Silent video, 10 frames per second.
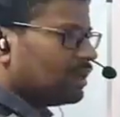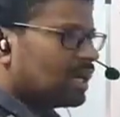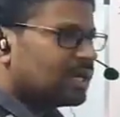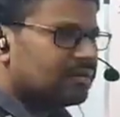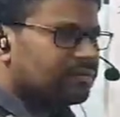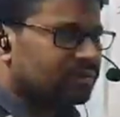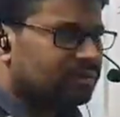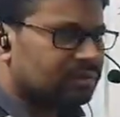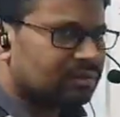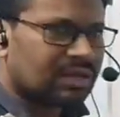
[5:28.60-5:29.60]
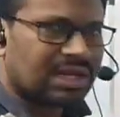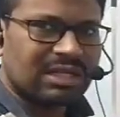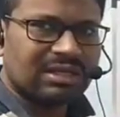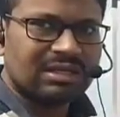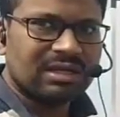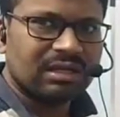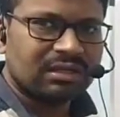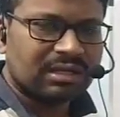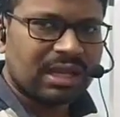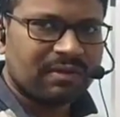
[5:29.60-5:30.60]
already we know another
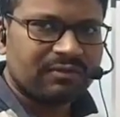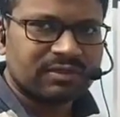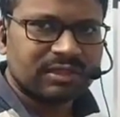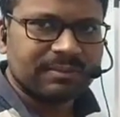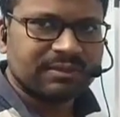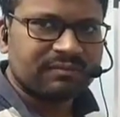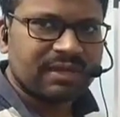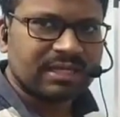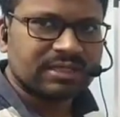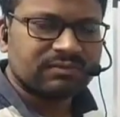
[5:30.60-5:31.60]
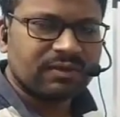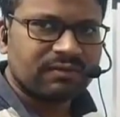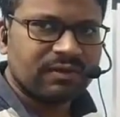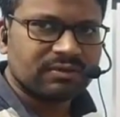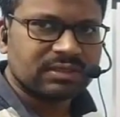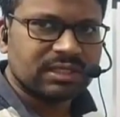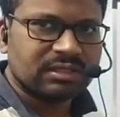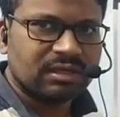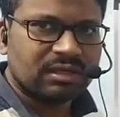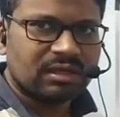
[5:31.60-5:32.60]
types of reactions what we have
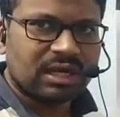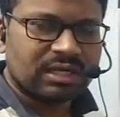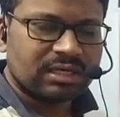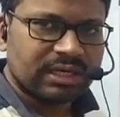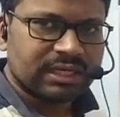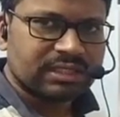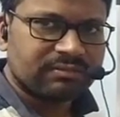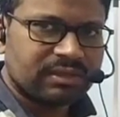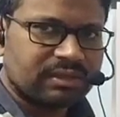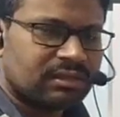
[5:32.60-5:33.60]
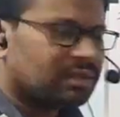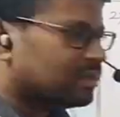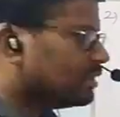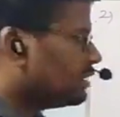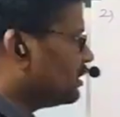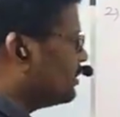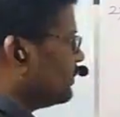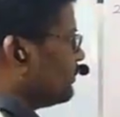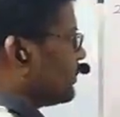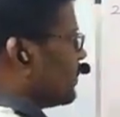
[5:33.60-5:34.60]
seen under the reduction mark.
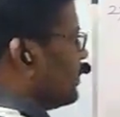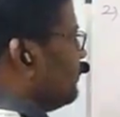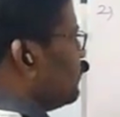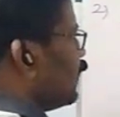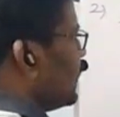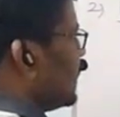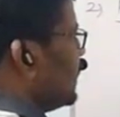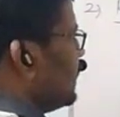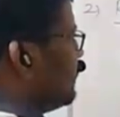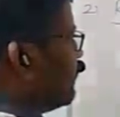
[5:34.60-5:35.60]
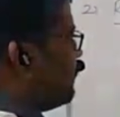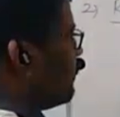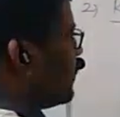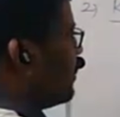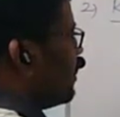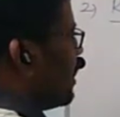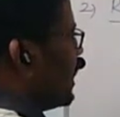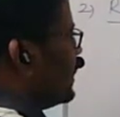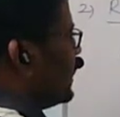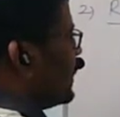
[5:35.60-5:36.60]
If you take any
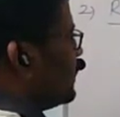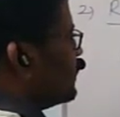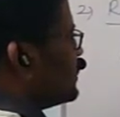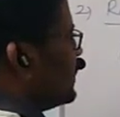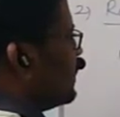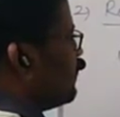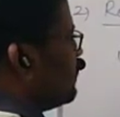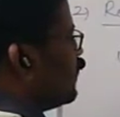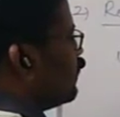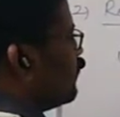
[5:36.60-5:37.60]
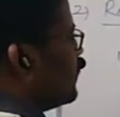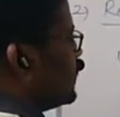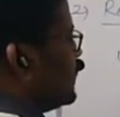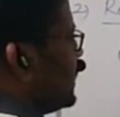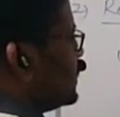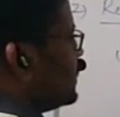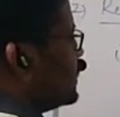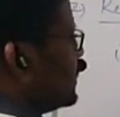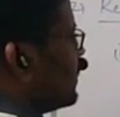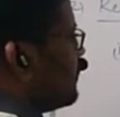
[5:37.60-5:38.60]
aldehyde, C double bond O, CH3
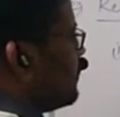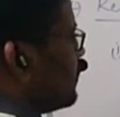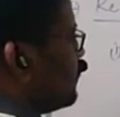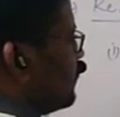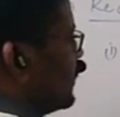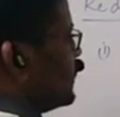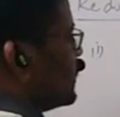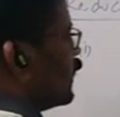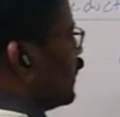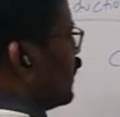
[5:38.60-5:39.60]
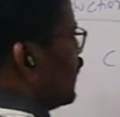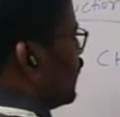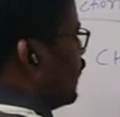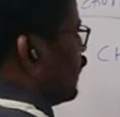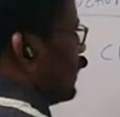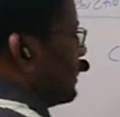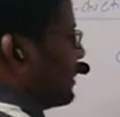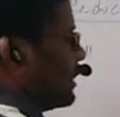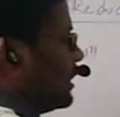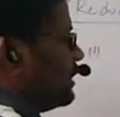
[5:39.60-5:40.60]
C double bond OH,
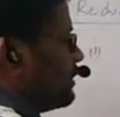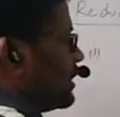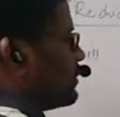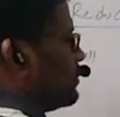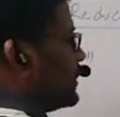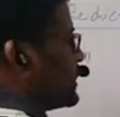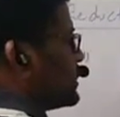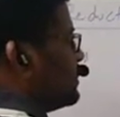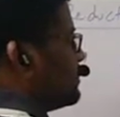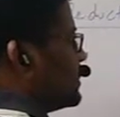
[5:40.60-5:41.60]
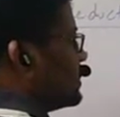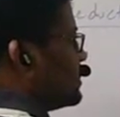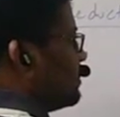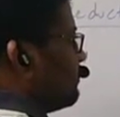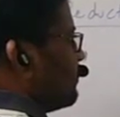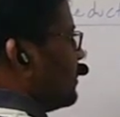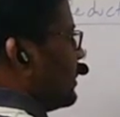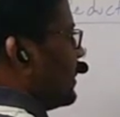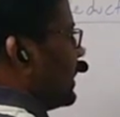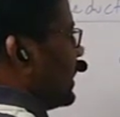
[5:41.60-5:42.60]
it will undergo reduction in presence of
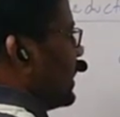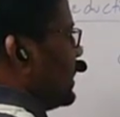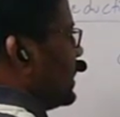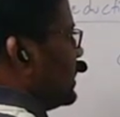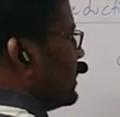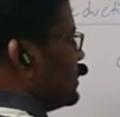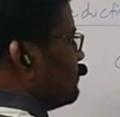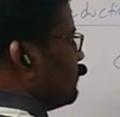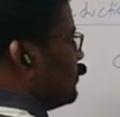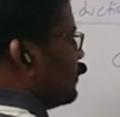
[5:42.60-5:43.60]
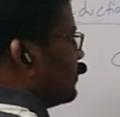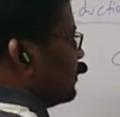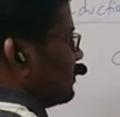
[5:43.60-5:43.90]
LiAlH4